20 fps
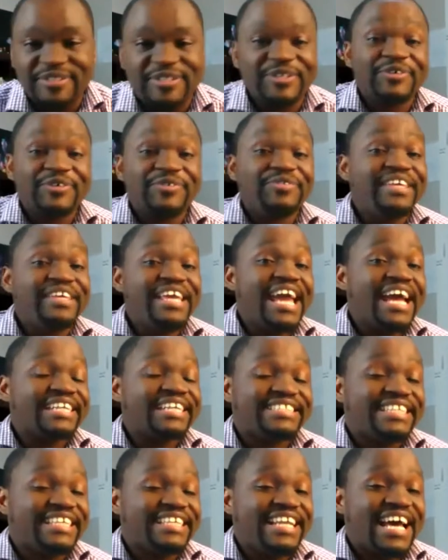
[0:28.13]
to
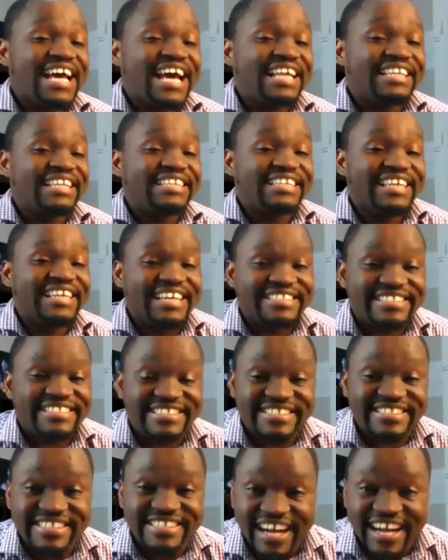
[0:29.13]
yet another
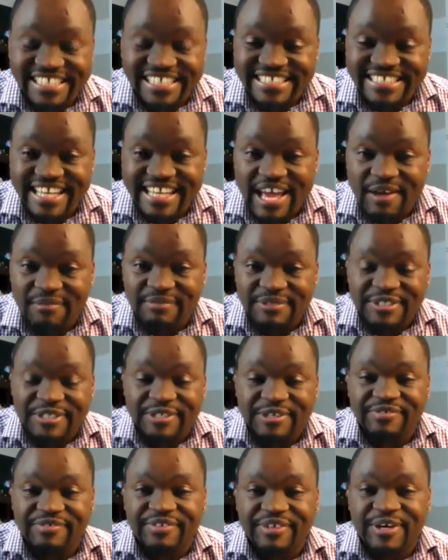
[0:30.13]
exciting
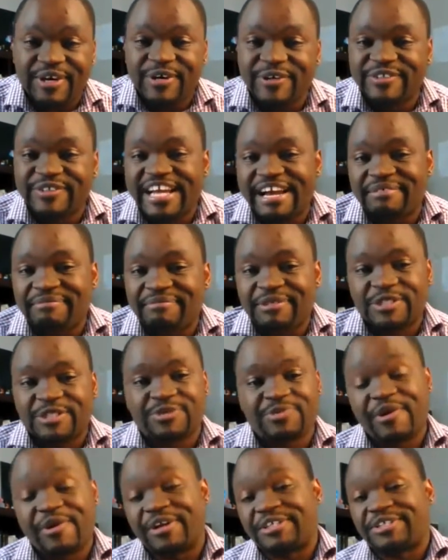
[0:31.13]
episode of the Online
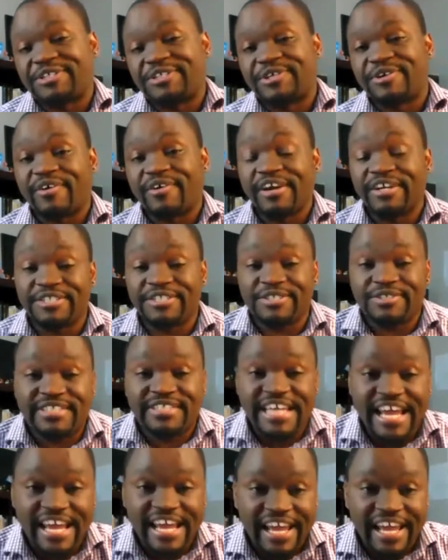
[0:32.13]
Prosperity Show. And
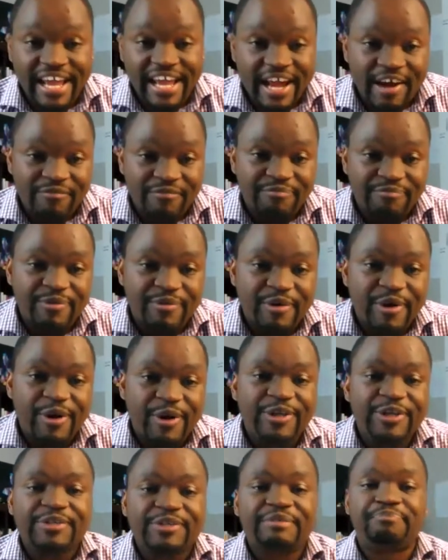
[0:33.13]
today I've brought
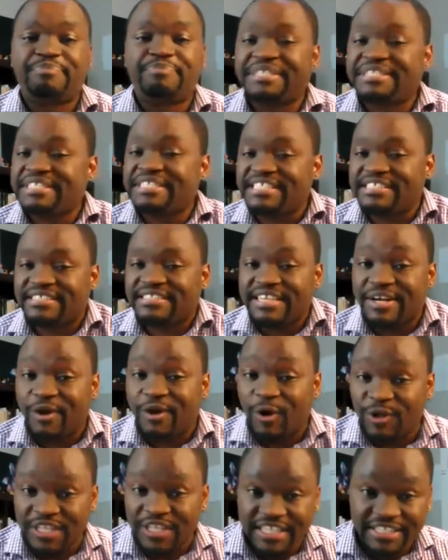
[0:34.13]
you the business and
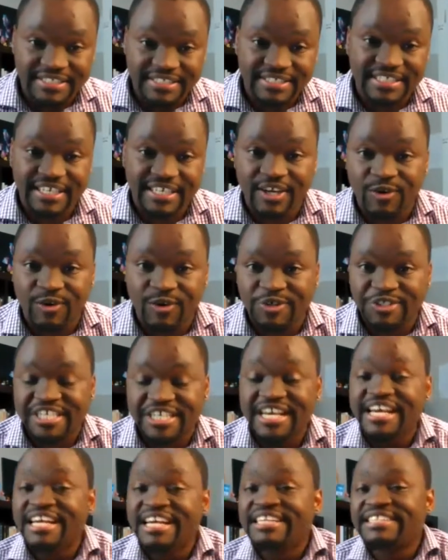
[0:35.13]
holistic coach,
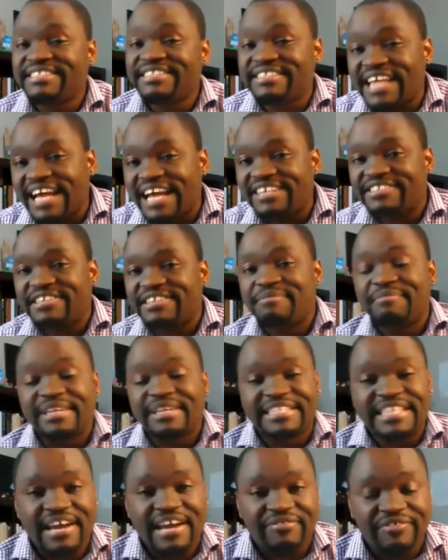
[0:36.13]
Sandra
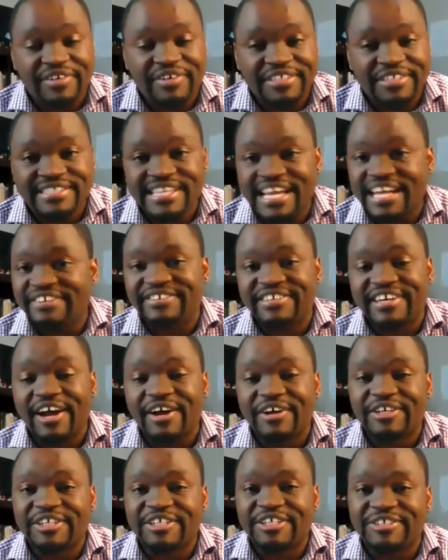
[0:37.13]
Madafferi. Sandra, how
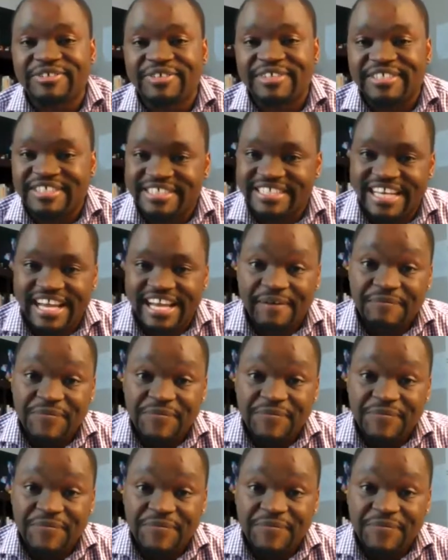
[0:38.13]
are you doing today?